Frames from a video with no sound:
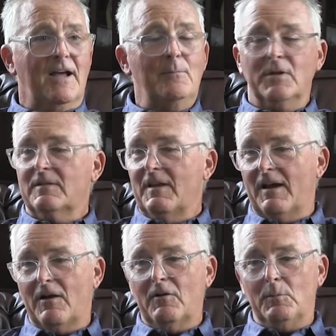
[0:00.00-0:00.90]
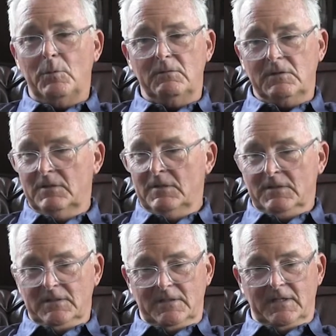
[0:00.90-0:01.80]
I'm a terrible
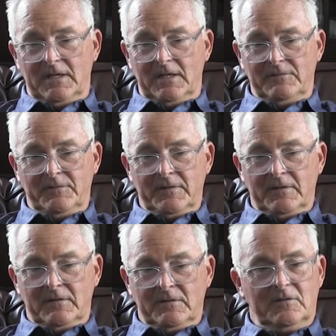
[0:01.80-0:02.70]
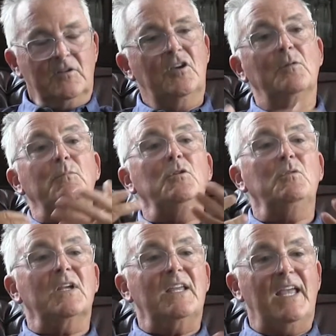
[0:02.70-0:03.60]
uh,
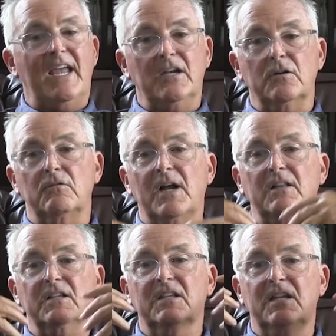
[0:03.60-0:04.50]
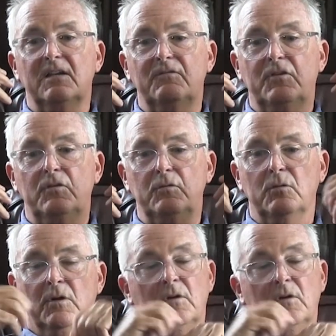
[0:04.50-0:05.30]
communicator relative to